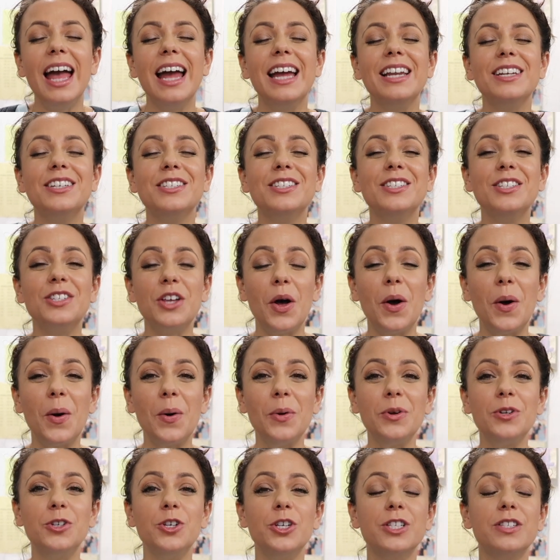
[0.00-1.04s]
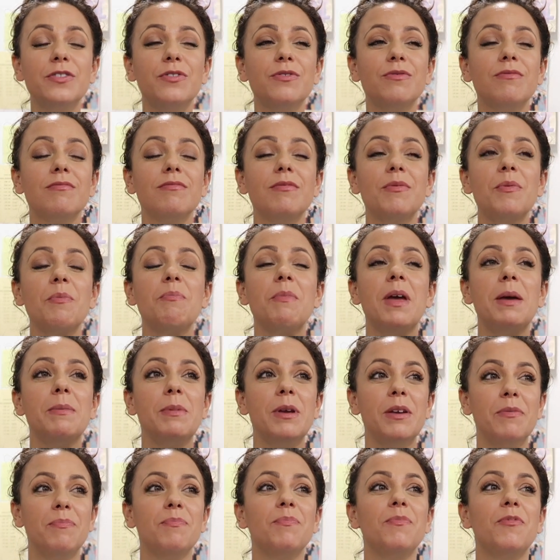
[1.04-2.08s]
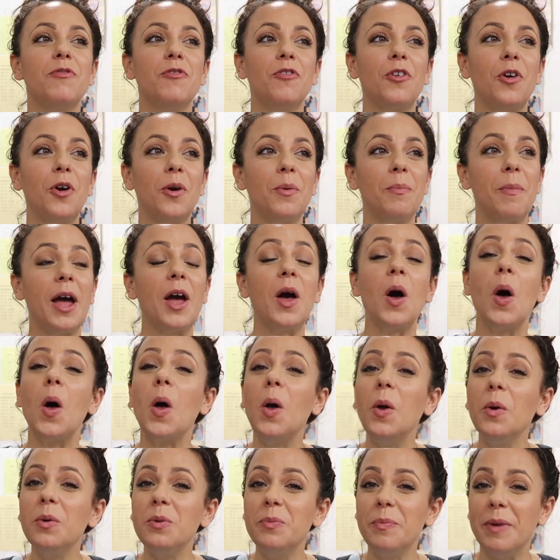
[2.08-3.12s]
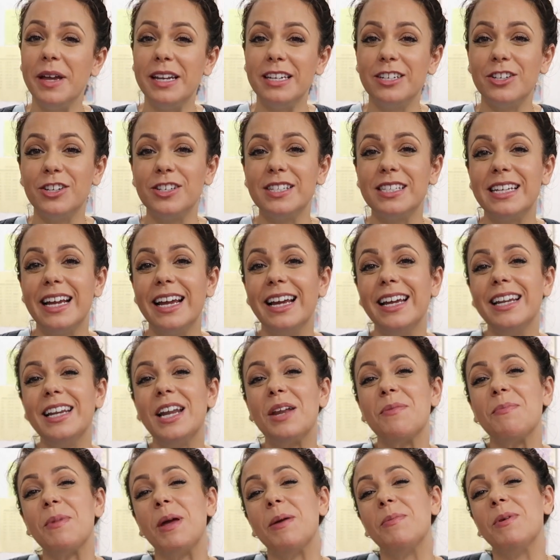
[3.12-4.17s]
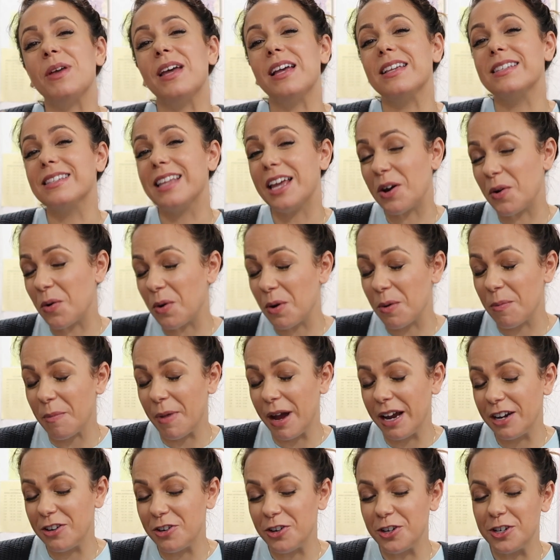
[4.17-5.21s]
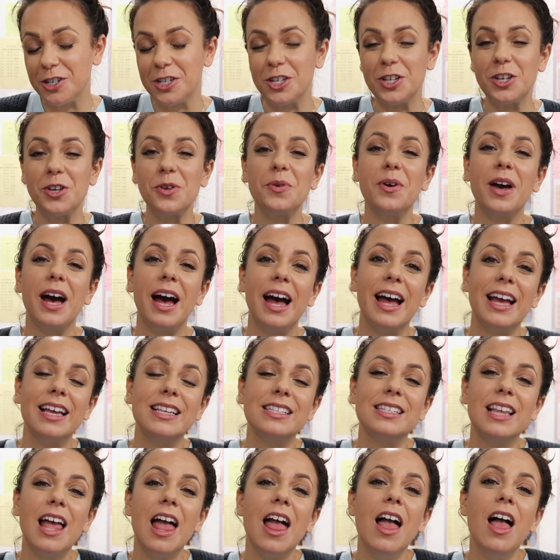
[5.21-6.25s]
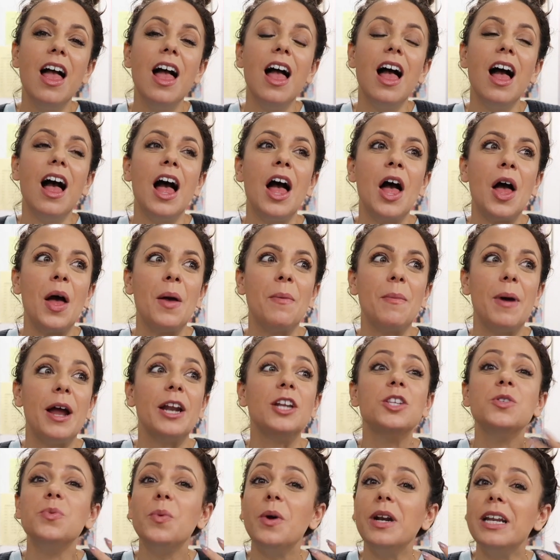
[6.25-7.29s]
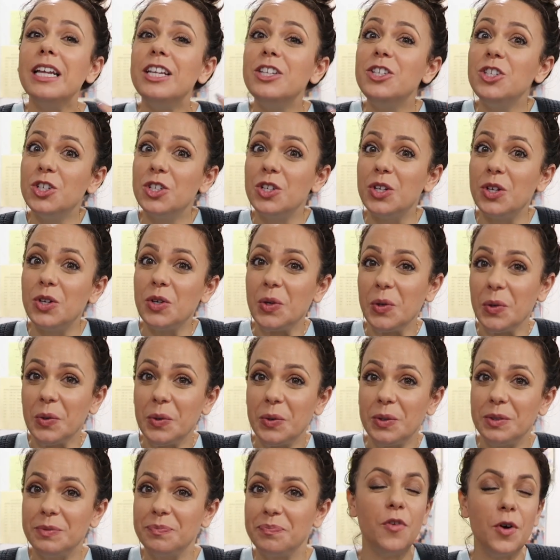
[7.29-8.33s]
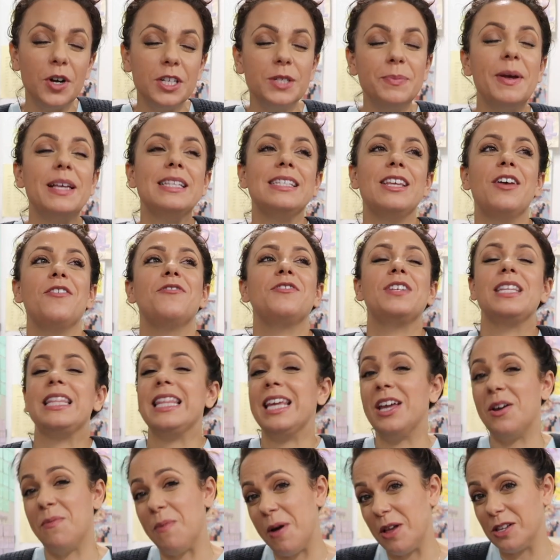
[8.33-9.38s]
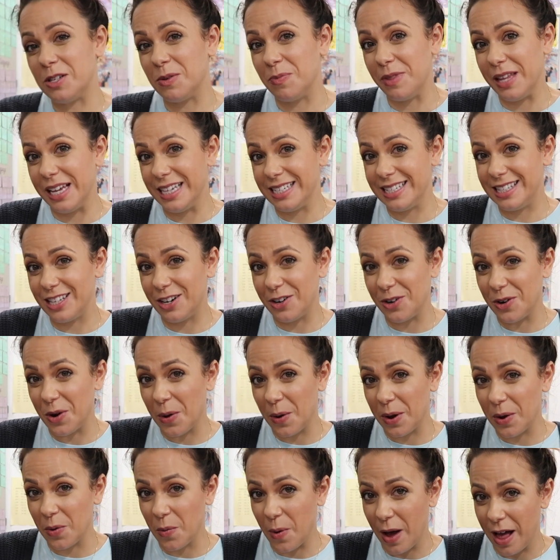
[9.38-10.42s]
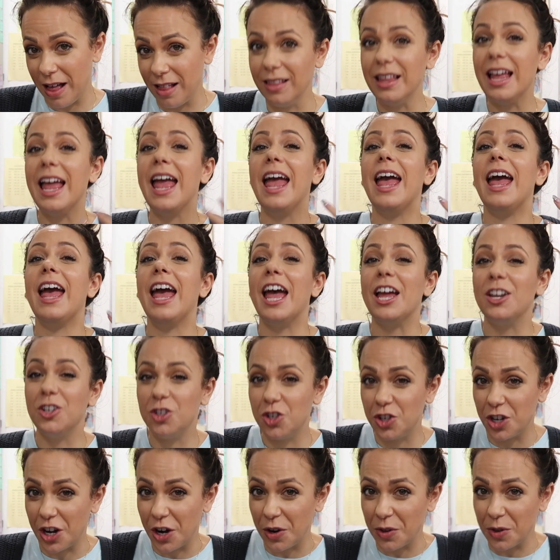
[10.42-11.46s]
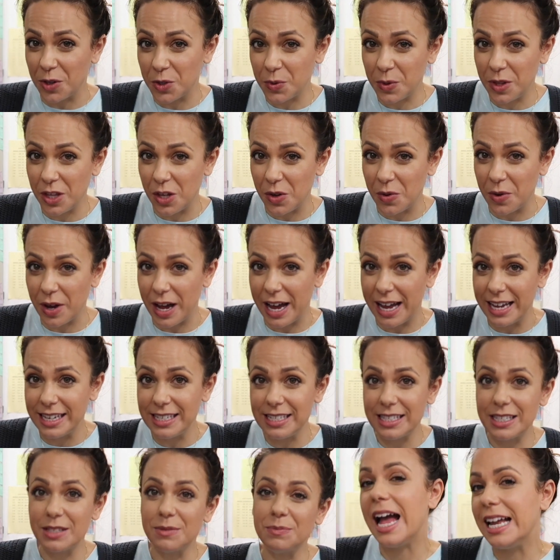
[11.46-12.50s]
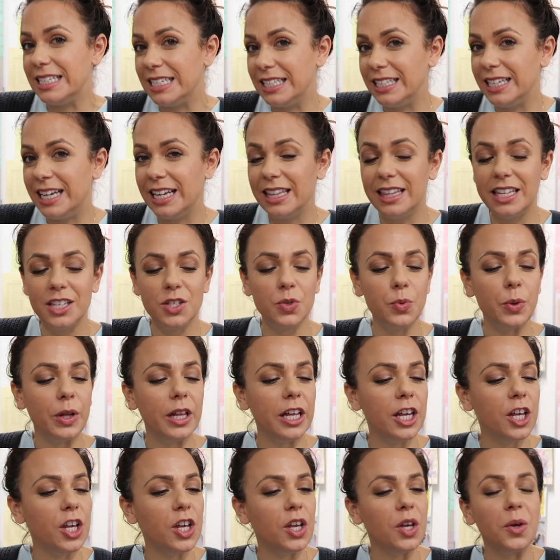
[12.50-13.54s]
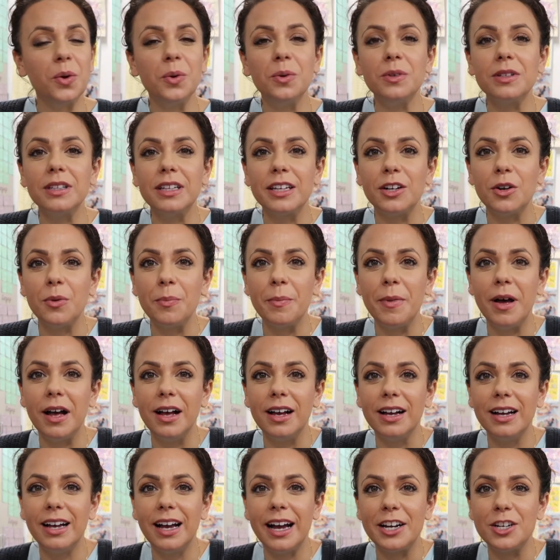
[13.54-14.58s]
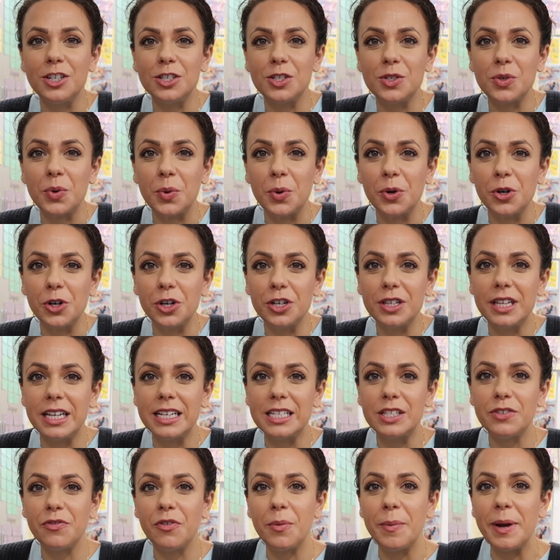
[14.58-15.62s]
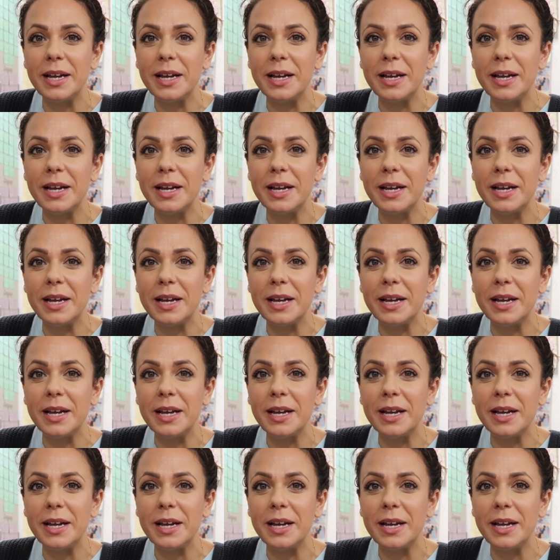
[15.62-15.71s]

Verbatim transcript: And so just maybe for my own mental state and maybe as like a reminder to you guys, um, I just wanted to force myself to think about some things that are going well and share those with you guys. I did get this really cute little mug. I just ordered this for